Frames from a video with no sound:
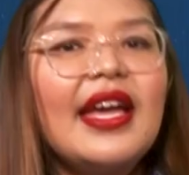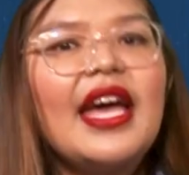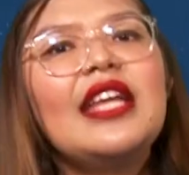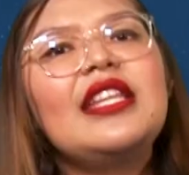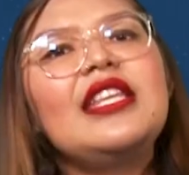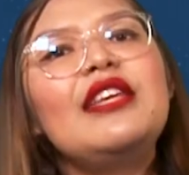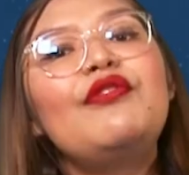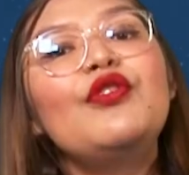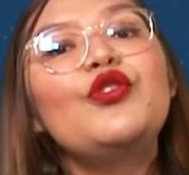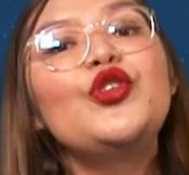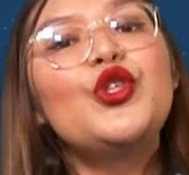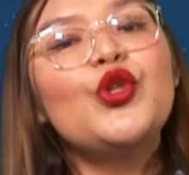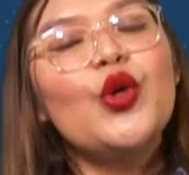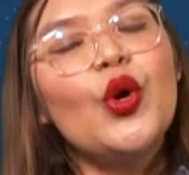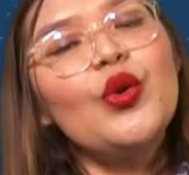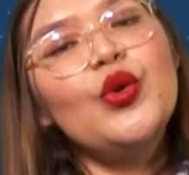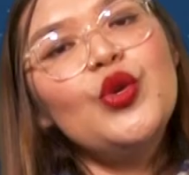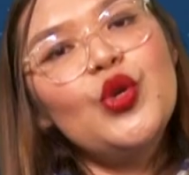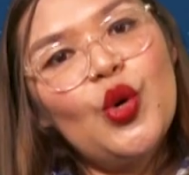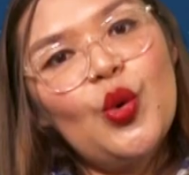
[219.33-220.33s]
And if you
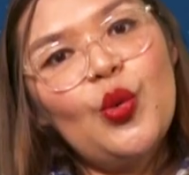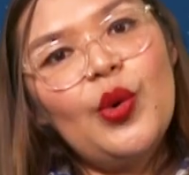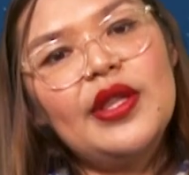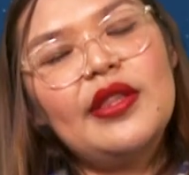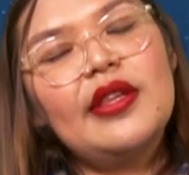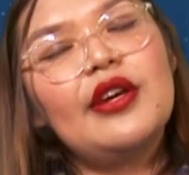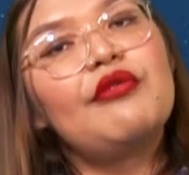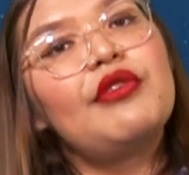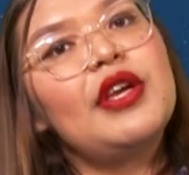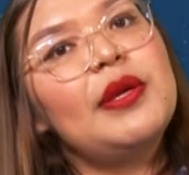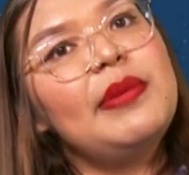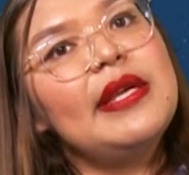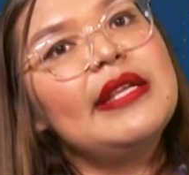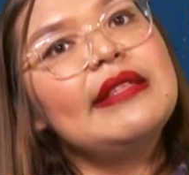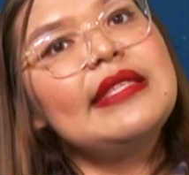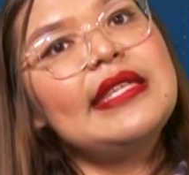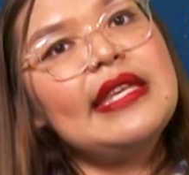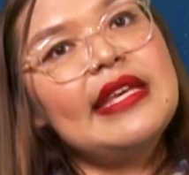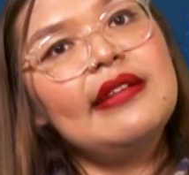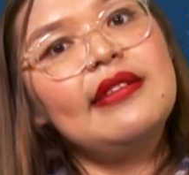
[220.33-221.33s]
don't know what the
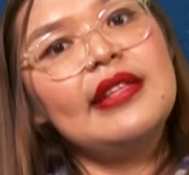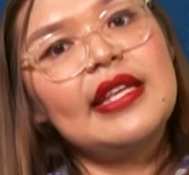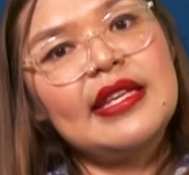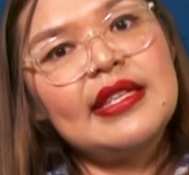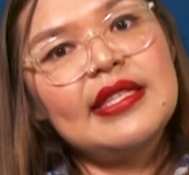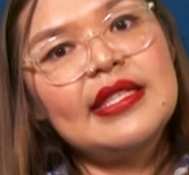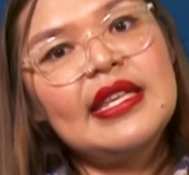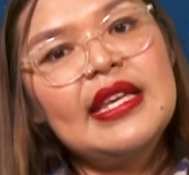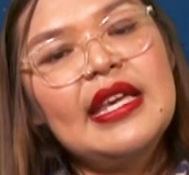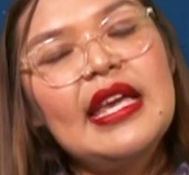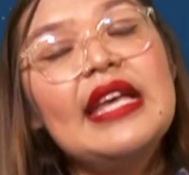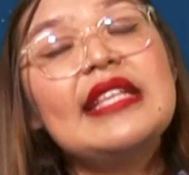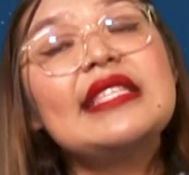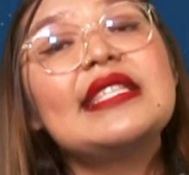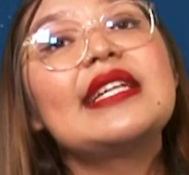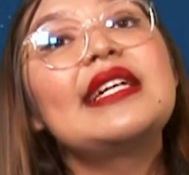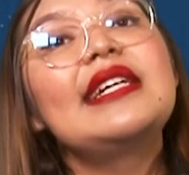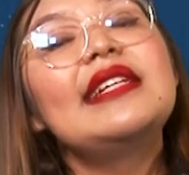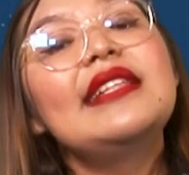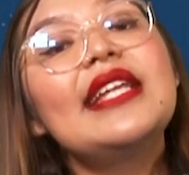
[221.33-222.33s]
Arabian Tale is, it's
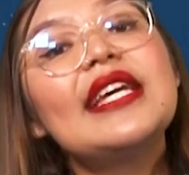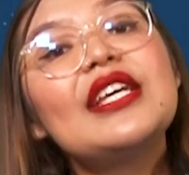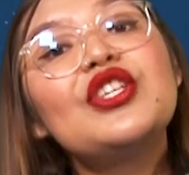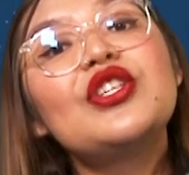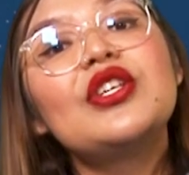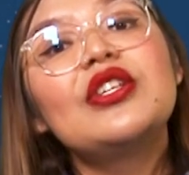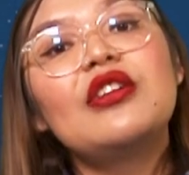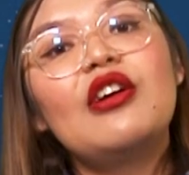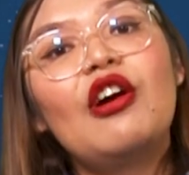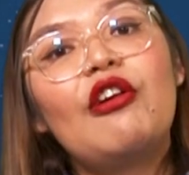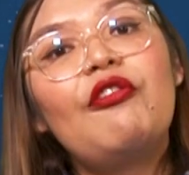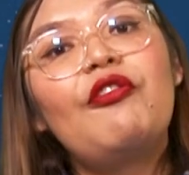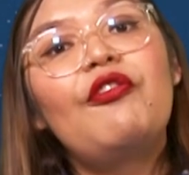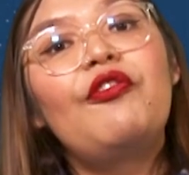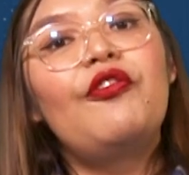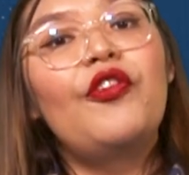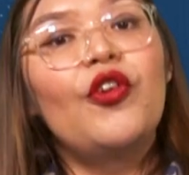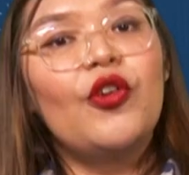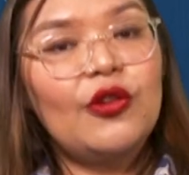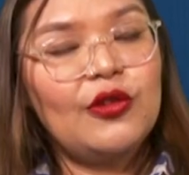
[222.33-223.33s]
a collection of
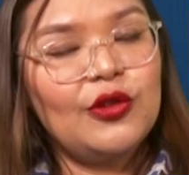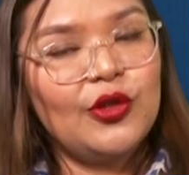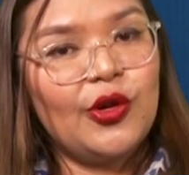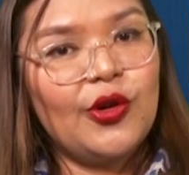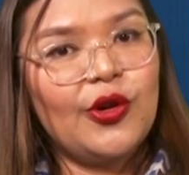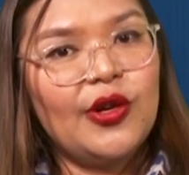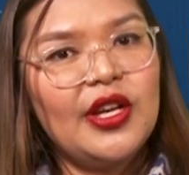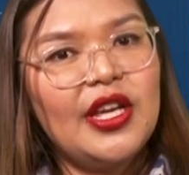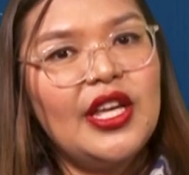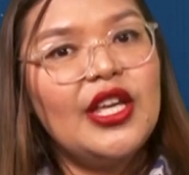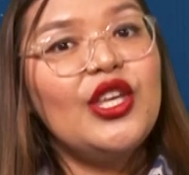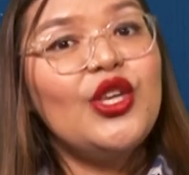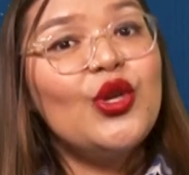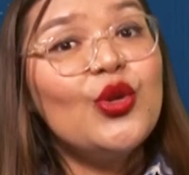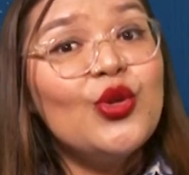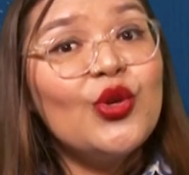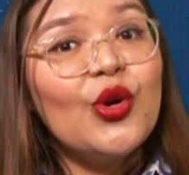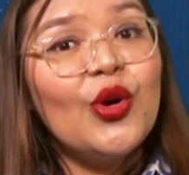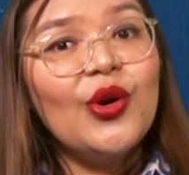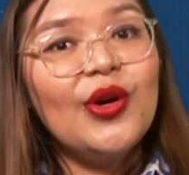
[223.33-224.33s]
folklore.
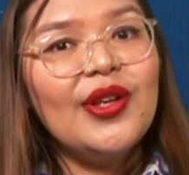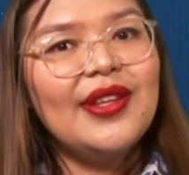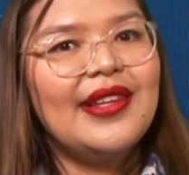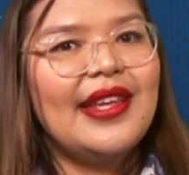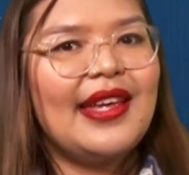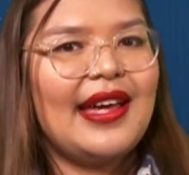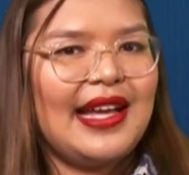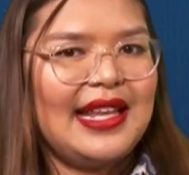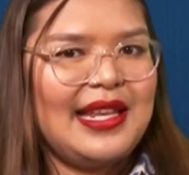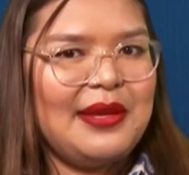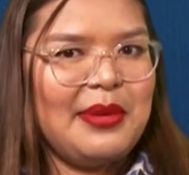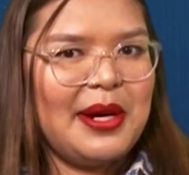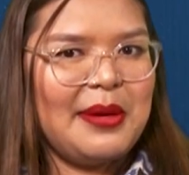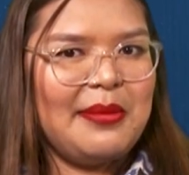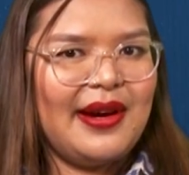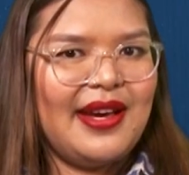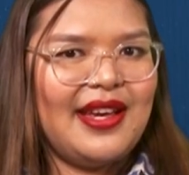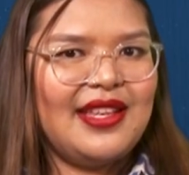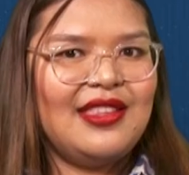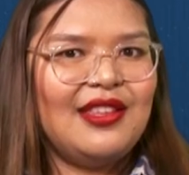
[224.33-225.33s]
You know, like Ali
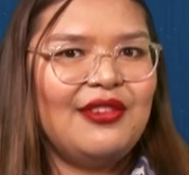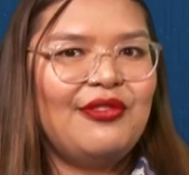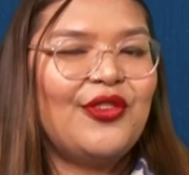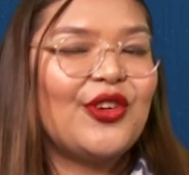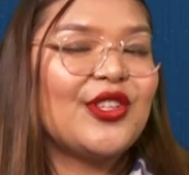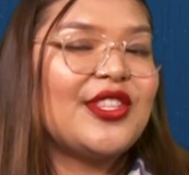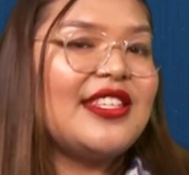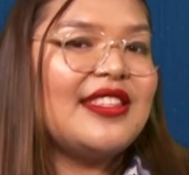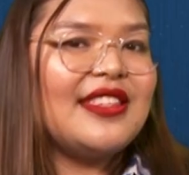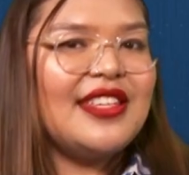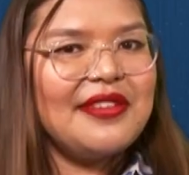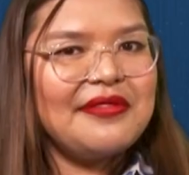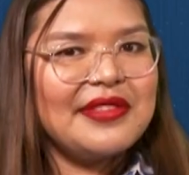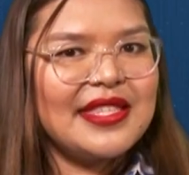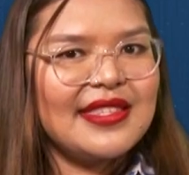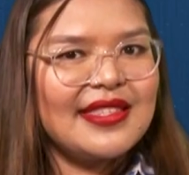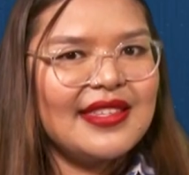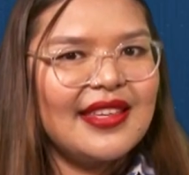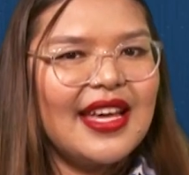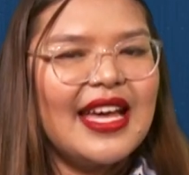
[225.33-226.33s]
Baba and the 40
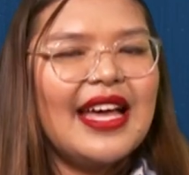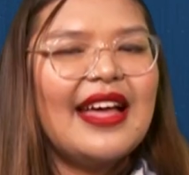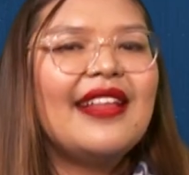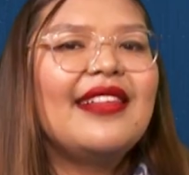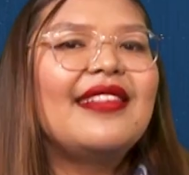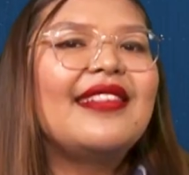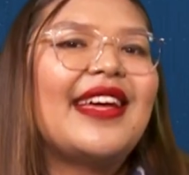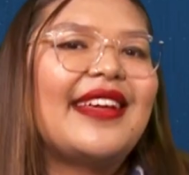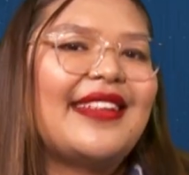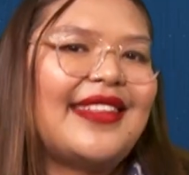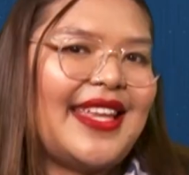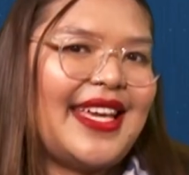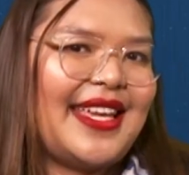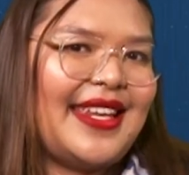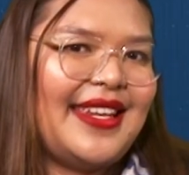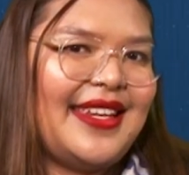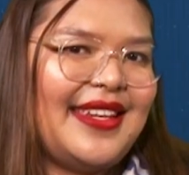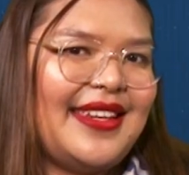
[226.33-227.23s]
Thieves? Like that.